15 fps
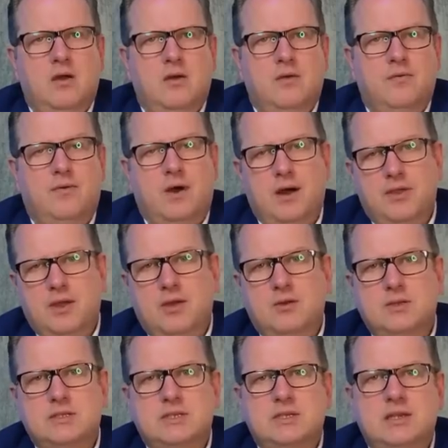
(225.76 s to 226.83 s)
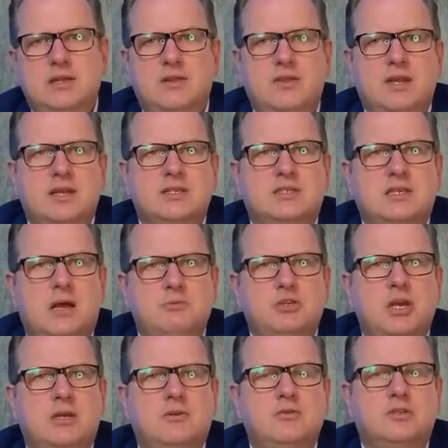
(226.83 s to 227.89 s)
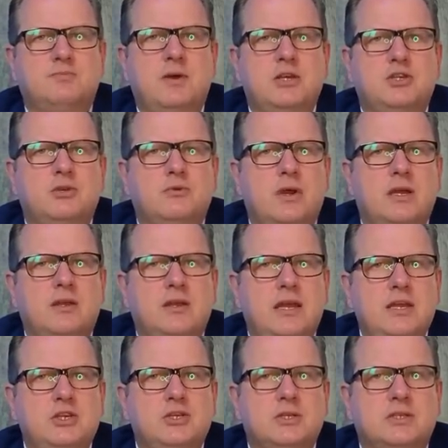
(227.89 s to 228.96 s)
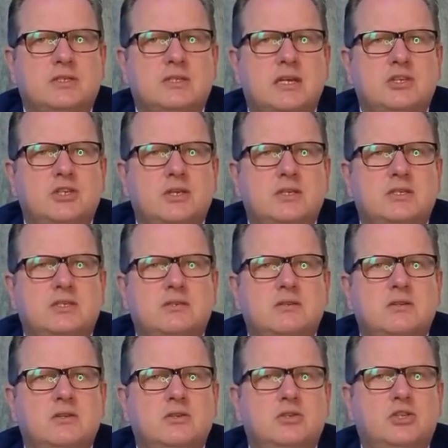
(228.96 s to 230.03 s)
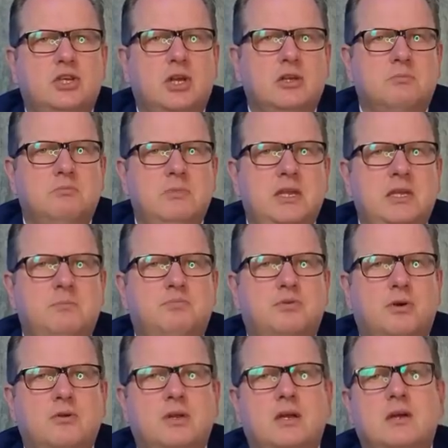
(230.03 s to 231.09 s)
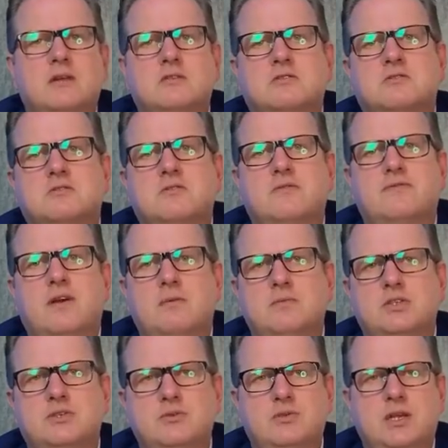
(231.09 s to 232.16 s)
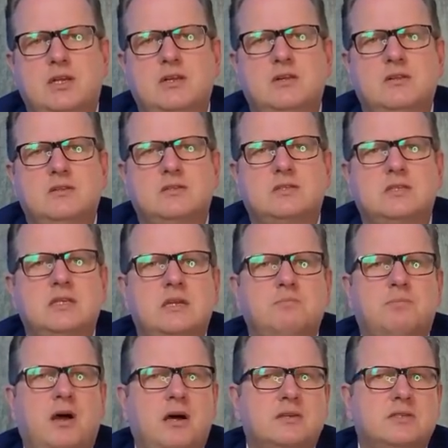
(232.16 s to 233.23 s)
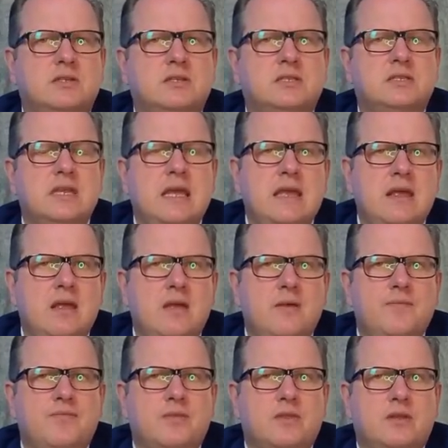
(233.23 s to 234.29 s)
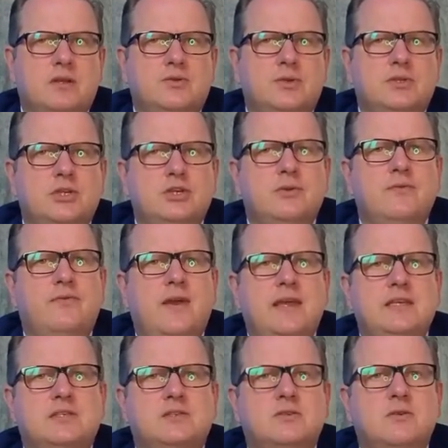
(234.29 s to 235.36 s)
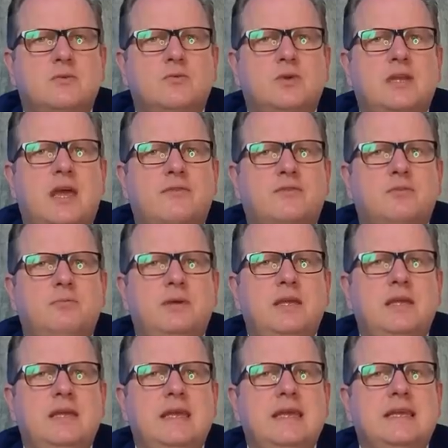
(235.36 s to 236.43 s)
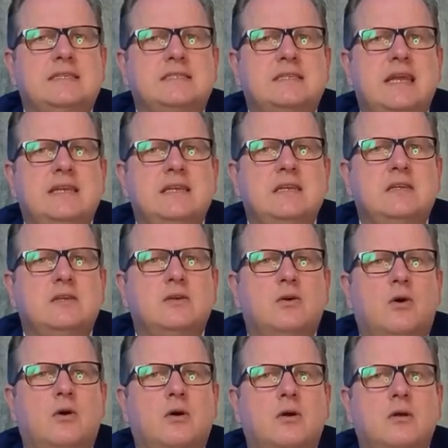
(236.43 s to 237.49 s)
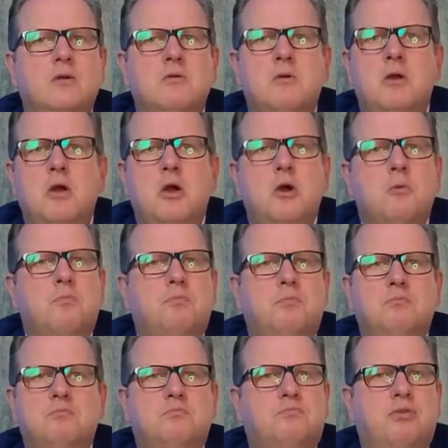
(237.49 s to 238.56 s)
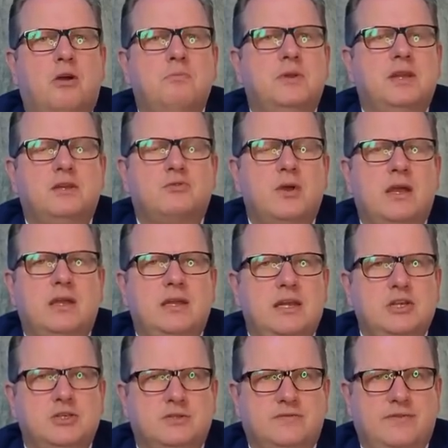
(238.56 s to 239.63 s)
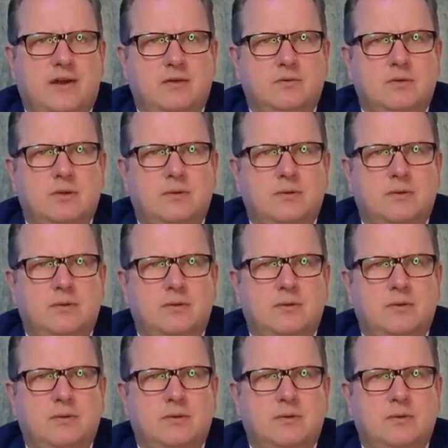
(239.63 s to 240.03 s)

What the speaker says: For other goods that are subject to special regulations, such as chilled meat products, pharmaceuticals, and parcels, the transition phase would have to be extended or permanent regulations found.